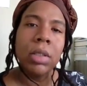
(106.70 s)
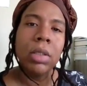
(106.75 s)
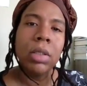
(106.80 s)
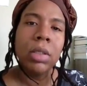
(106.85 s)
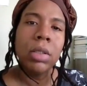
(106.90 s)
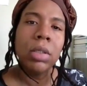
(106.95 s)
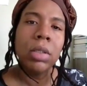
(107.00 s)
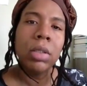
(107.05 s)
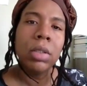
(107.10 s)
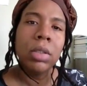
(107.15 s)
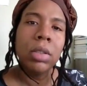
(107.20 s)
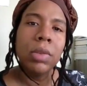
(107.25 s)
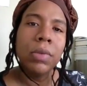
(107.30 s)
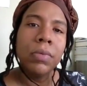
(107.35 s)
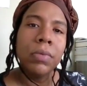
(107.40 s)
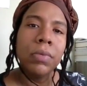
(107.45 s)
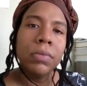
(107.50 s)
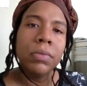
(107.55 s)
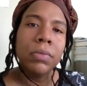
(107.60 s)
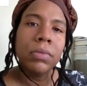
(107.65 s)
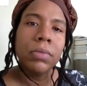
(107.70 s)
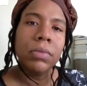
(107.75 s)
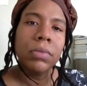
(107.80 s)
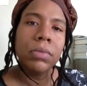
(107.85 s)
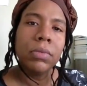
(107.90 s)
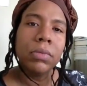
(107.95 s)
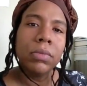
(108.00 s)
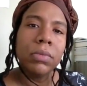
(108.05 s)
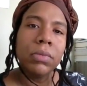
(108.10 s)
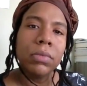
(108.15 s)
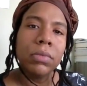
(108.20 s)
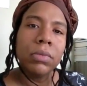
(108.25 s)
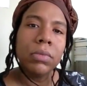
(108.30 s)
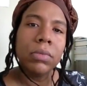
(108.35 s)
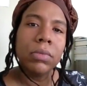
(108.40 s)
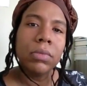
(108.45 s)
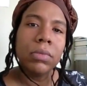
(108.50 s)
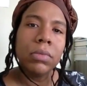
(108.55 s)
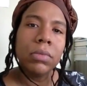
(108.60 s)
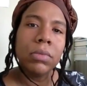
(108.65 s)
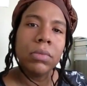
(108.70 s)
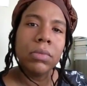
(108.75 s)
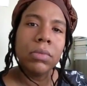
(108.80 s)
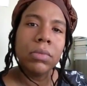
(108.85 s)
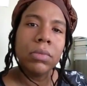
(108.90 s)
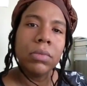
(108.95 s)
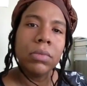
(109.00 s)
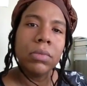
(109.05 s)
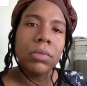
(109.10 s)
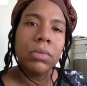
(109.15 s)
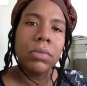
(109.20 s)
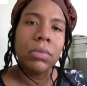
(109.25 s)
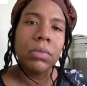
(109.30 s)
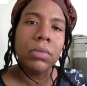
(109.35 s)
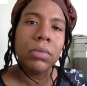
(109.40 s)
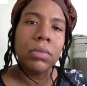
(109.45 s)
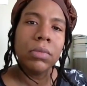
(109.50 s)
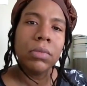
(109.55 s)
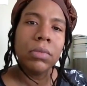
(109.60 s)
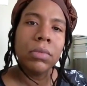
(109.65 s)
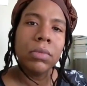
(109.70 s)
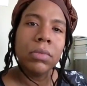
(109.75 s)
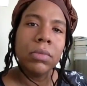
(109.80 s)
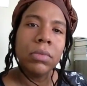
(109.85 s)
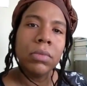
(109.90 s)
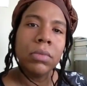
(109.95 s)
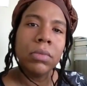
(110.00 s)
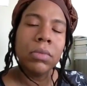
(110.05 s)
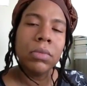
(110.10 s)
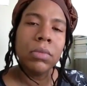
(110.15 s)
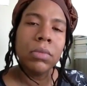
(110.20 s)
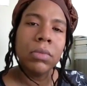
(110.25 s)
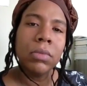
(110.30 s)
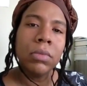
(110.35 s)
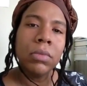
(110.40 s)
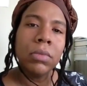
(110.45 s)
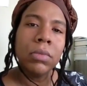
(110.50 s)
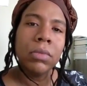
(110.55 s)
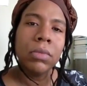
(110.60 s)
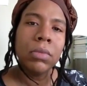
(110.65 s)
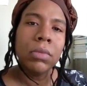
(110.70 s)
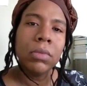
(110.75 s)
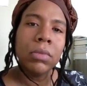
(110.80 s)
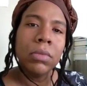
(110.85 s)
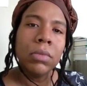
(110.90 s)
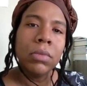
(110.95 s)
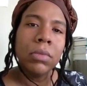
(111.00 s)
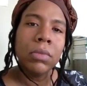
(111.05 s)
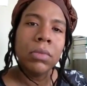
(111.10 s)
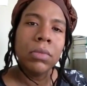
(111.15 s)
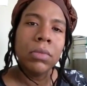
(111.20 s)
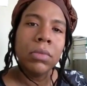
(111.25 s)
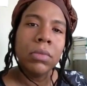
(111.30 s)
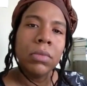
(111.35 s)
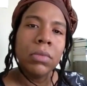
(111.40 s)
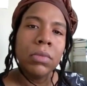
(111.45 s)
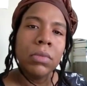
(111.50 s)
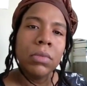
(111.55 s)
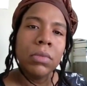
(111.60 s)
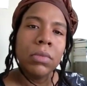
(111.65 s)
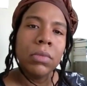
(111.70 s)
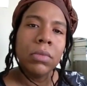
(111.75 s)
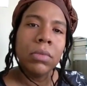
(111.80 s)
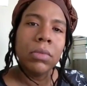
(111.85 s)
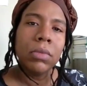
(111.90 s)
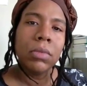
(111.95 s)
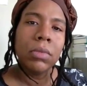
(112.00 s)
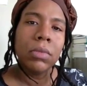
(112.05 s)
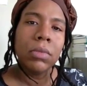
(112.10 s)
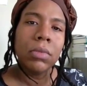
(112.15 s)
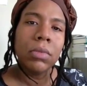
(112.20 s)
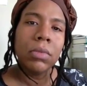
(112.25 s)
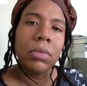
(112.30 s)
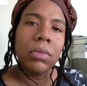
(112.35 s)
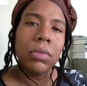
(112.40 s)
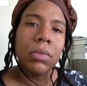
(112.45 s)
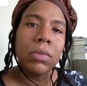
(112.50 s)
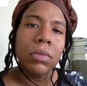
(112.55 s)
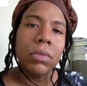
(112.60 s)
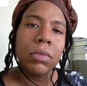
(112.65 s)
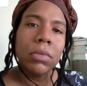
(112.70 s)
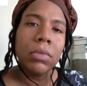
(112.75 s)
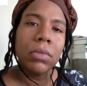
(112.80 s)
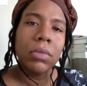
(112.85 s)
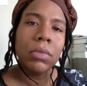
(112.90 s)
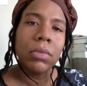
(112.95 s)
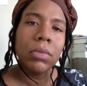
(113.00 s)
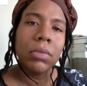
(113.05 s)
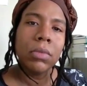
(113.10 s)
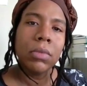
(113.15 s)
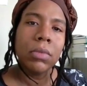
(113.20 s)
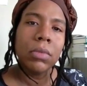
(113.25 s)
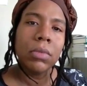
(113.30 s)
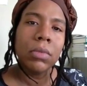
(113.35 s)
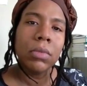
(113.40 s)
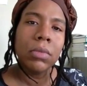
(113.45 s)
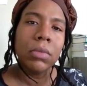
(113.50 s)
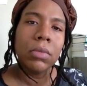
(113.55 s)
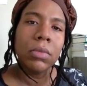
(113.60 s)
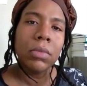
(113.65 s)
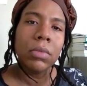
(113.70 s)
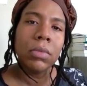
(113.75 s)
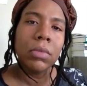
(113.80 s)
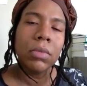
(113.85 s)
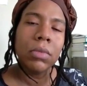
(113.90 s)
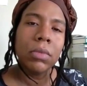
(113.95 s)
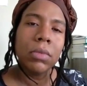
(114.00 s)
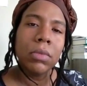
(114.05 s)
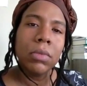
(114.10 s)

[no speech]